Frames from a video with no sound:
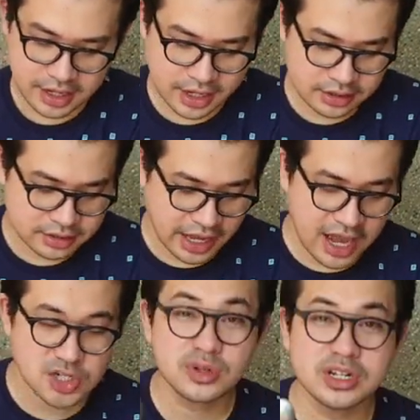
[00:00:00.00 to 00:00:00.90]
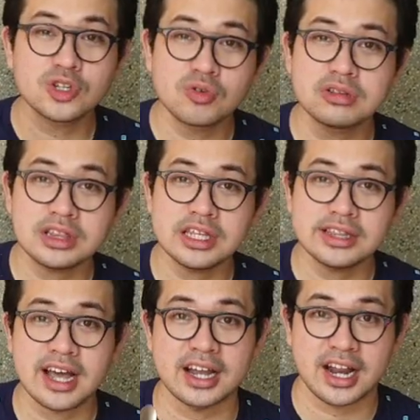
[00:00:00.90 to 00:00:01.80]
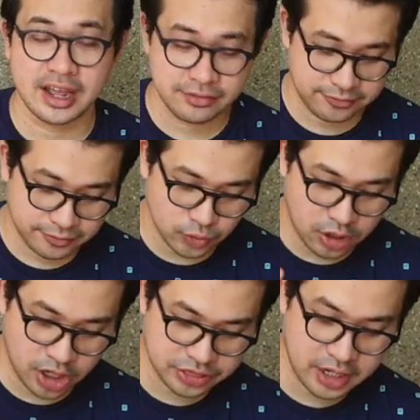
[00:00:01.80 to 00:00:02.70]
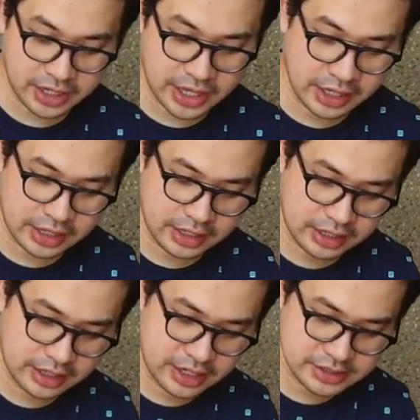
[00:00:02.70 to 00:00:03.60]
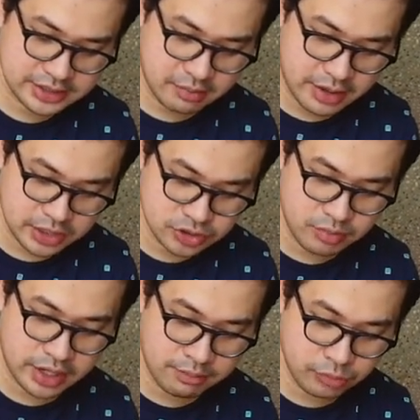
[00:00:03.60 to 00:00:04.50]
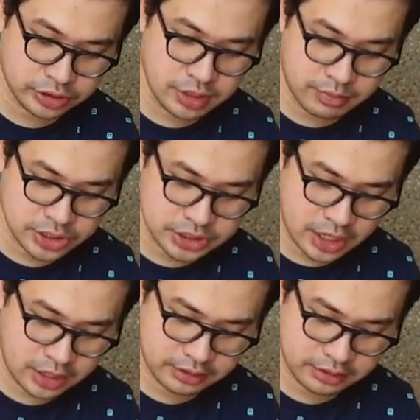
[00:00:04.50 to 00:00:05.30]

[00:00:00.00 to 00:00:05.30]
And actually, you don't need na a knife to cut the cake kasi medyo malambot naman siya.